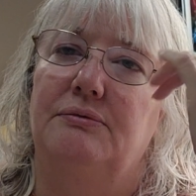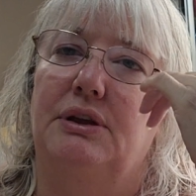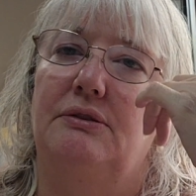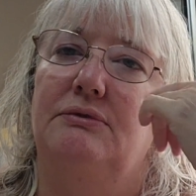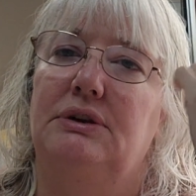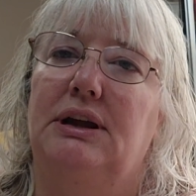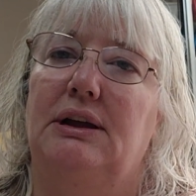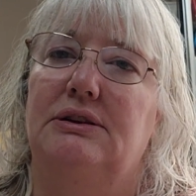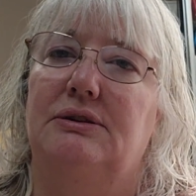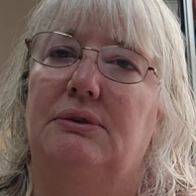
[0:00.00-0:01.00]
them
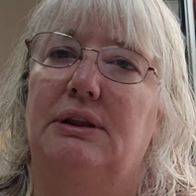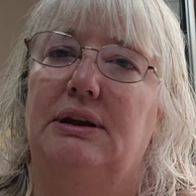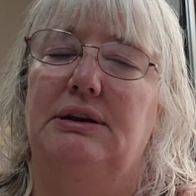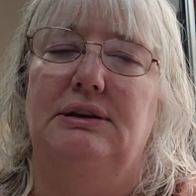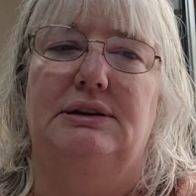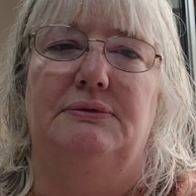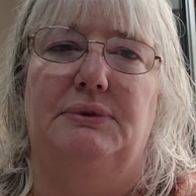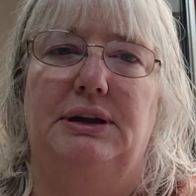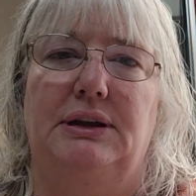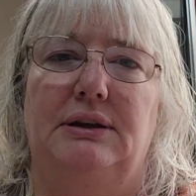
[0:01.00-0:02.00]
get to where they need to
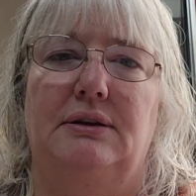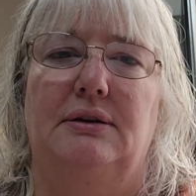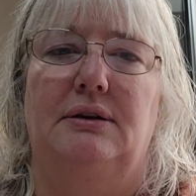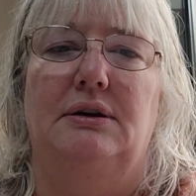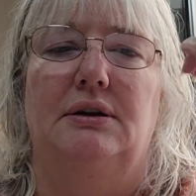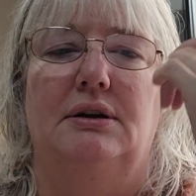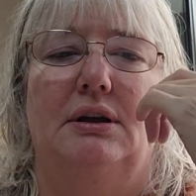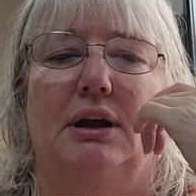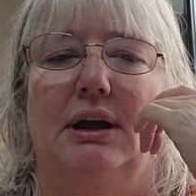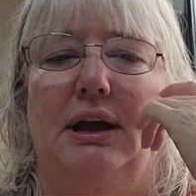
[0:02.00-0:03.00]
be.
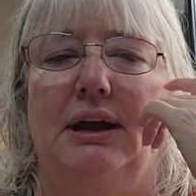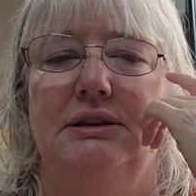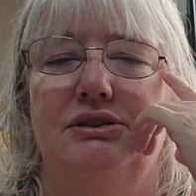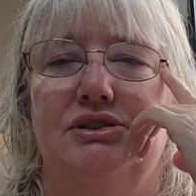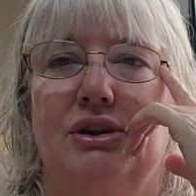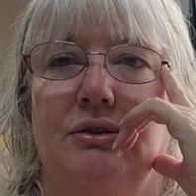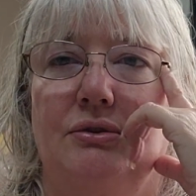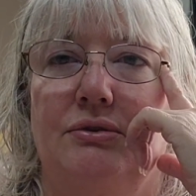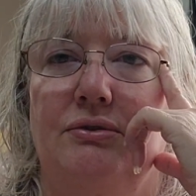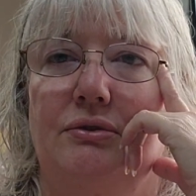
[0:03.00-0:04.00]
And
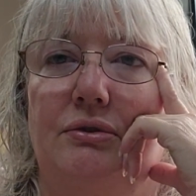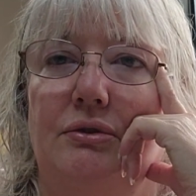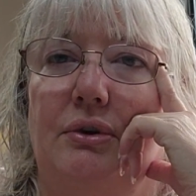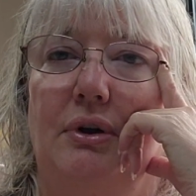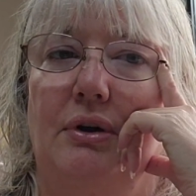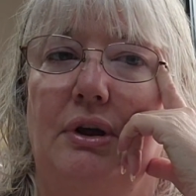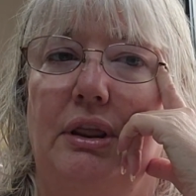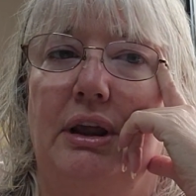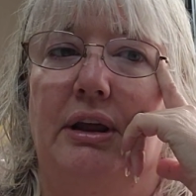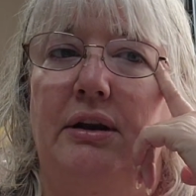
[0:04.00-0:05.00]
so
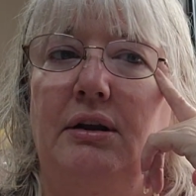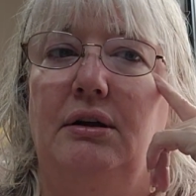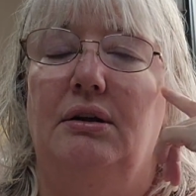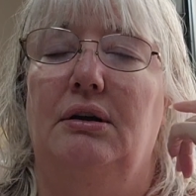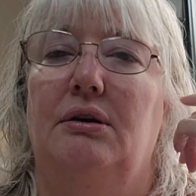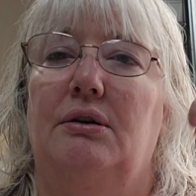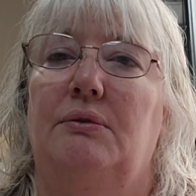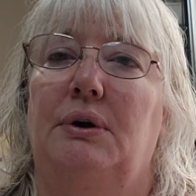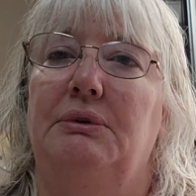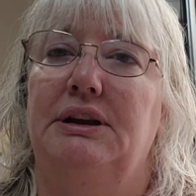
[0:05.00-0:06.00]
then
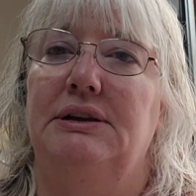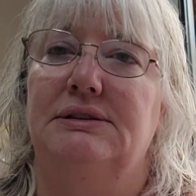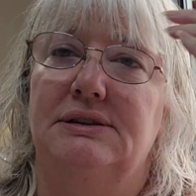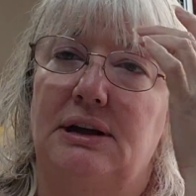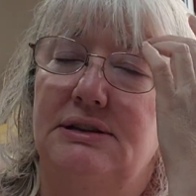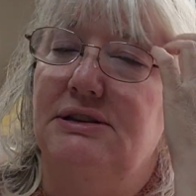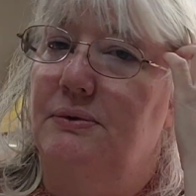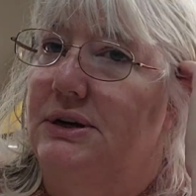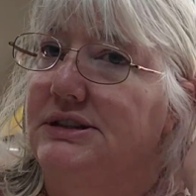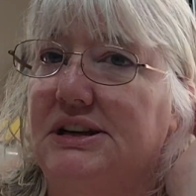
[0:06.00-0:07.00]
what we discussed
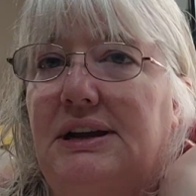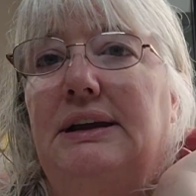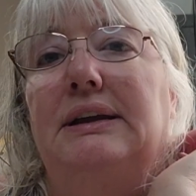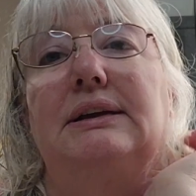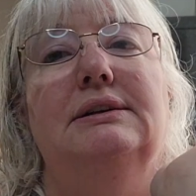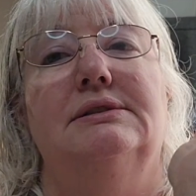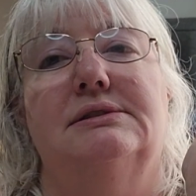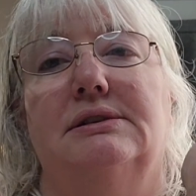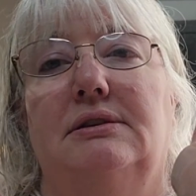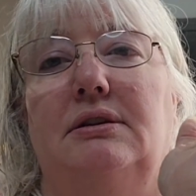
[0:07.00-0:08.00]
was
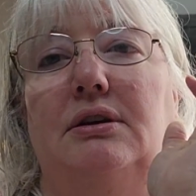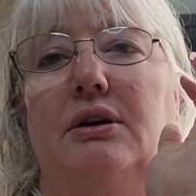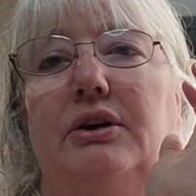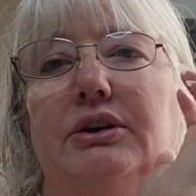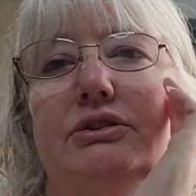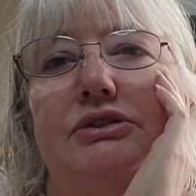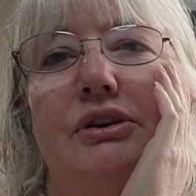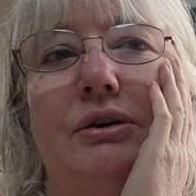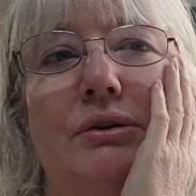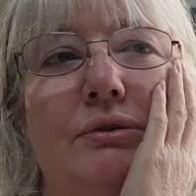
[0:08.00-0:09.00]
ease.
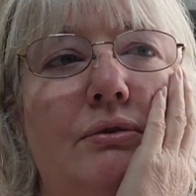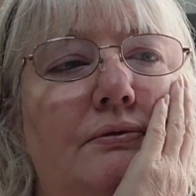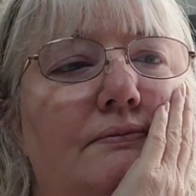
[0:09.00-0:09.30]
So